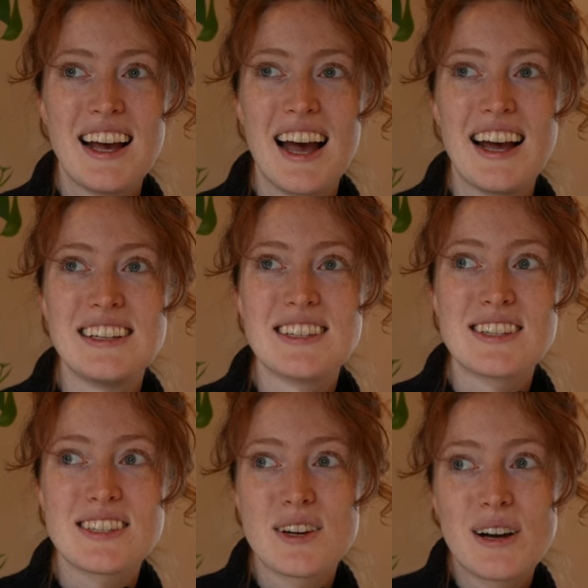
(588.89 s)
And
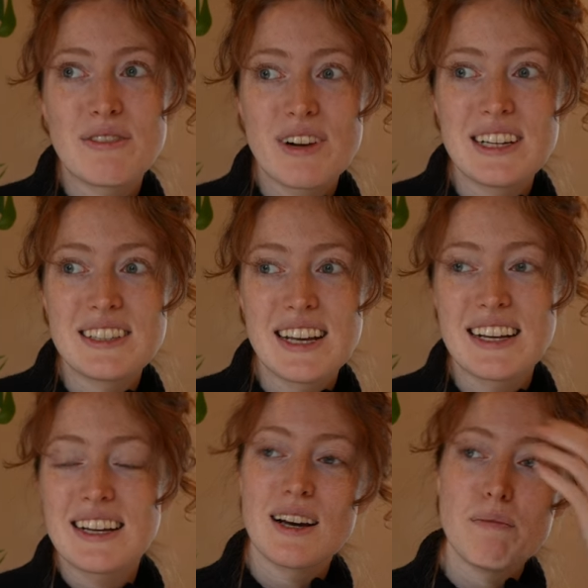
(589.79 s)
so I've written
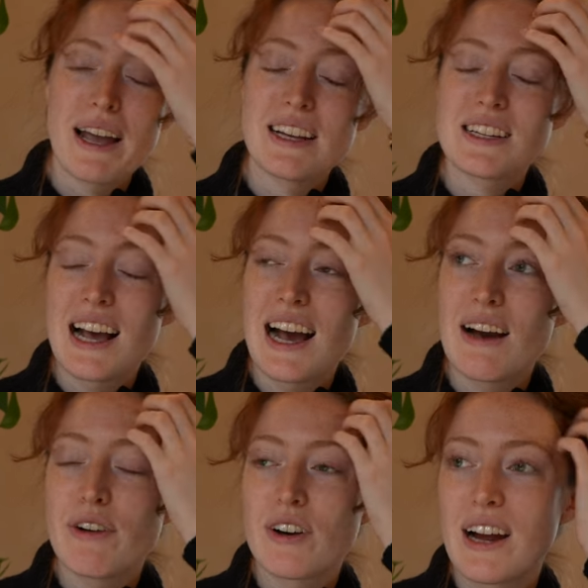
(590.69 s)
like a page and a
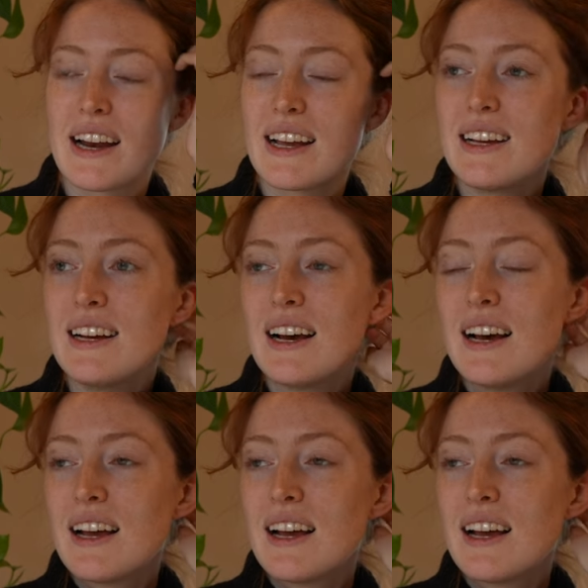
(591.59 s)
half already